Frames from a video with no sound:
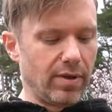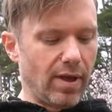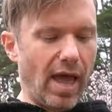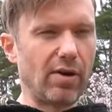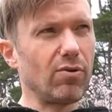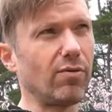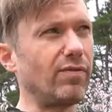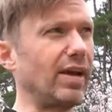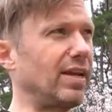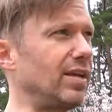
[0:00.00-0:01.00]
I don't know if
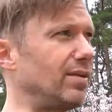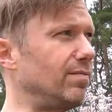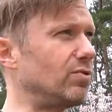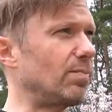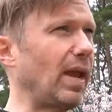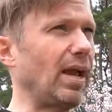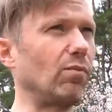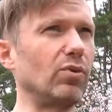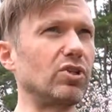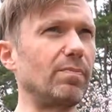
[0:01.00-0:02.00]
Nike Japan
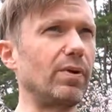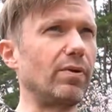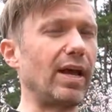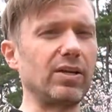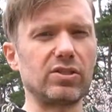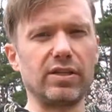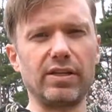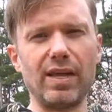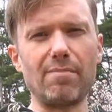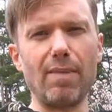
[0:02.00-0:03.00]
will ship internationally.
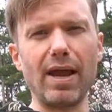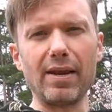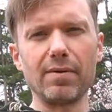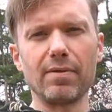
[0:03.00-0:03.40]
They might.